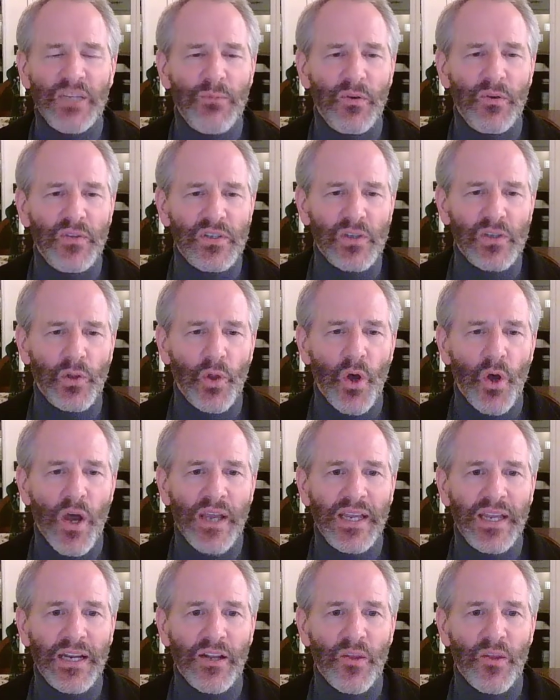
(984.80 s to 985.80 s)
about this
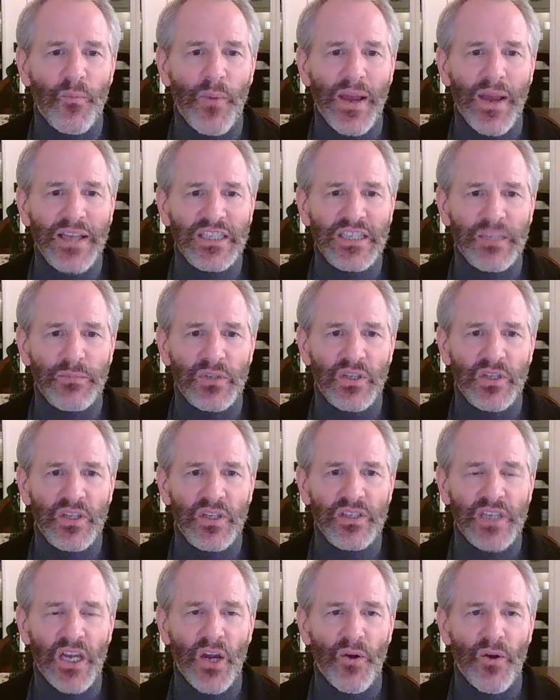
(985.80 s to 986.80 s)
long head of the biceps in
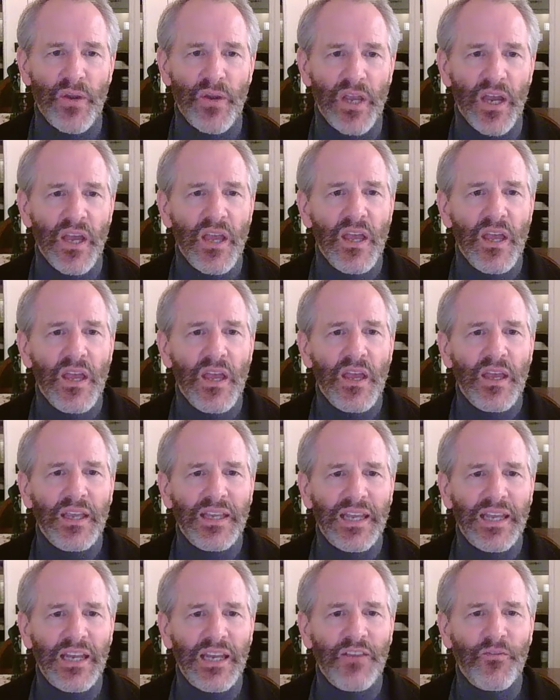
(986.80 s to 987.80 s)
this area
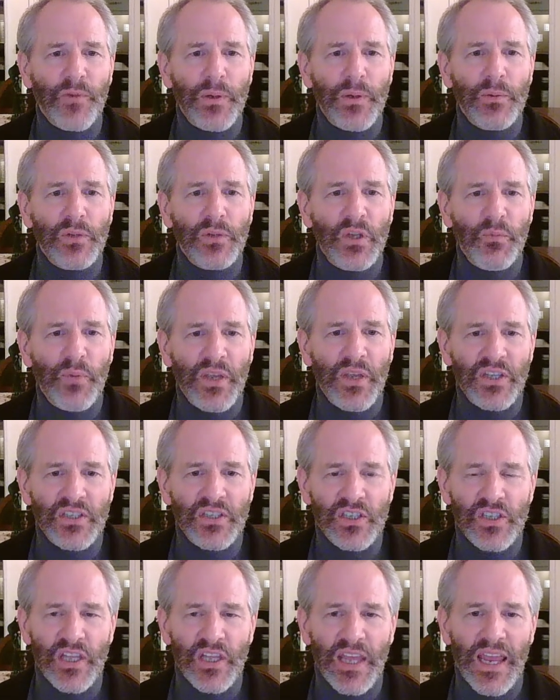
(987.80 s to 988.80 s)
getting frequently pinched
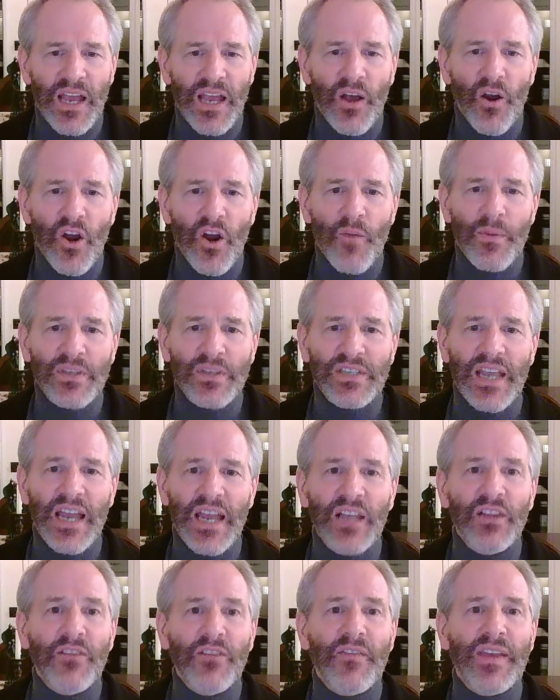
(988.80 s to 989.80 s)
as the arm is
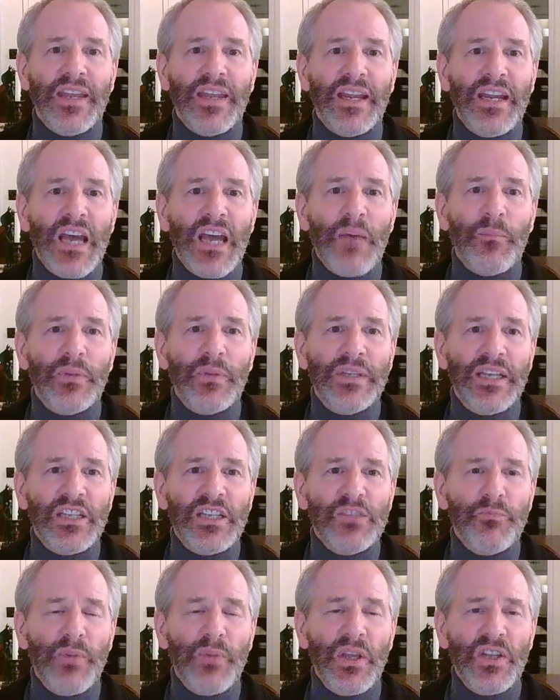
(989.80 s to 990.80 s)
elevated up. It
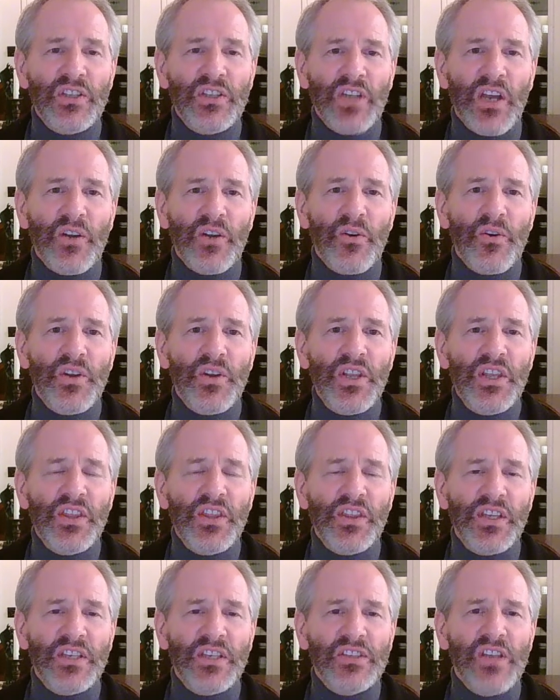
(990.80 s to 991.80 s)
gets pinched
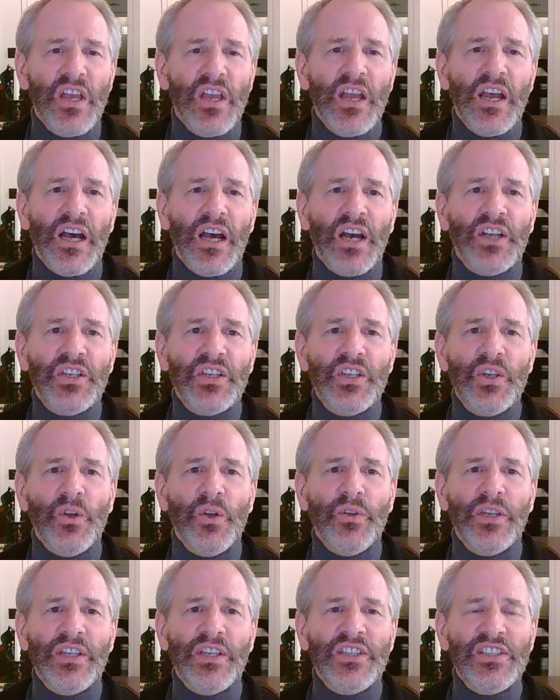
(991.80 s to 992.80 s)
underneath these
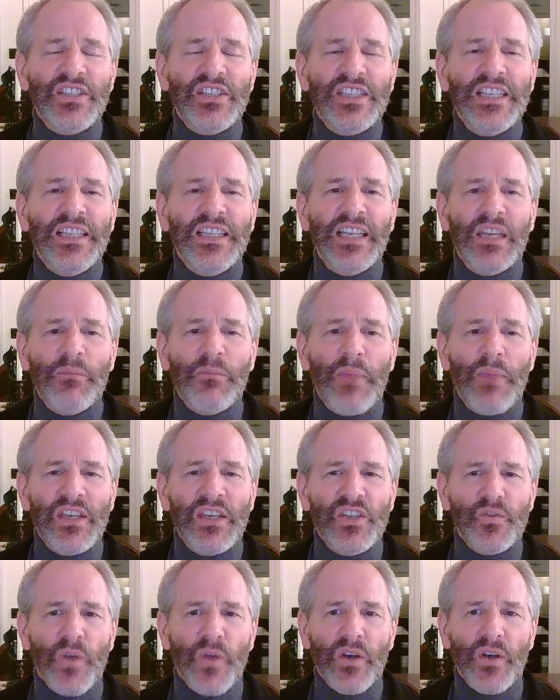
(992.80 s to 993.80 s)
unyielding
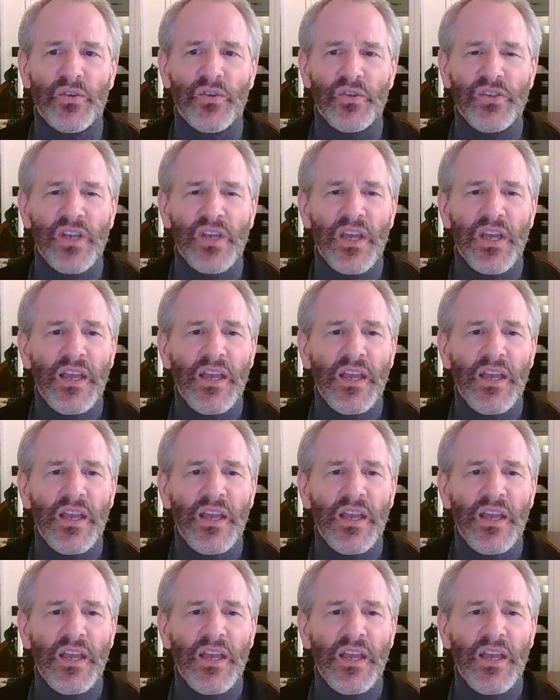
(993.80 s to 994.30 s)
ceiling-based structures.